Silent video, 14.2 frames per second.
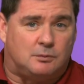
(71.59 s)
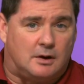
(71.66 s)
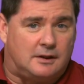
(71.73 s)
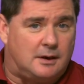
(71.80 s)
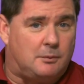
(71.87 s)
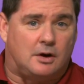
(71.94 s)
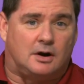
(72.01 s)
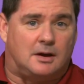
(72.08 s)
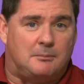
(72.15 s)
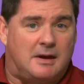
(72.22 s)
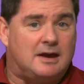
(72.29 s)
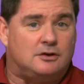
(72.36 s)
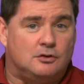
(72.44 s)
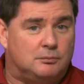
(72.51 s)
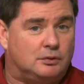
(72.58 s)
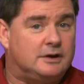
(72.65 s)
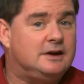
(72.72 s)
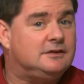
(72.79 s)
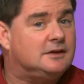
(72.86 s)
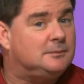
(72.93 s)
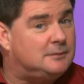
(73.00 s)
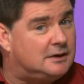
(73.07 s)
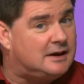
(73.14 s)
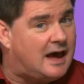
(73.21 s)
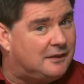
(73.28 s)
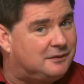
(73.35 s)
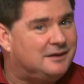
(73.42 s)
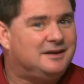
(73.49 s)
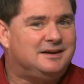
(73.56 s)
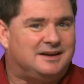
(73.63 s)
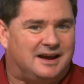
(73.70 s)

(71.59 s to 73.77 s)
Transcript: where they were going to make you bleed them to death